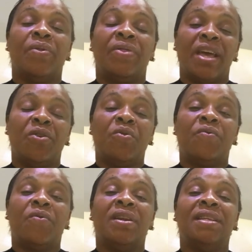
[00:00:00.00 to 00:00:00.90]
Thank you
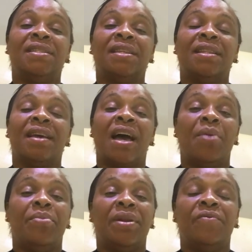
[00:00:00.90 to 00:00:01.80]
for listening. I
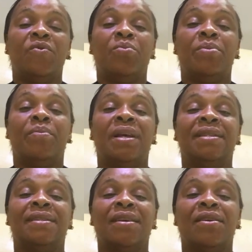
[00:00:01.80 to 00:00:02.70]
believe you'll be
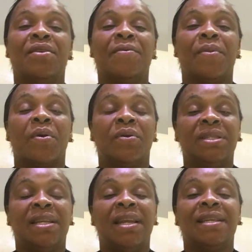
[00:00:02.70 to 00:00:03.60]
blessed.
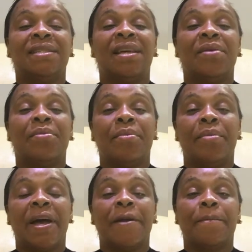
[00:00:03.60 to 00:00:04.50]
Until next time,
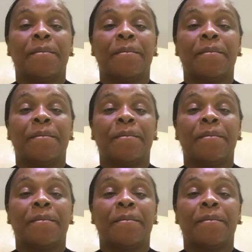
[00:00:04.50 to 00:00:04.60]
bye.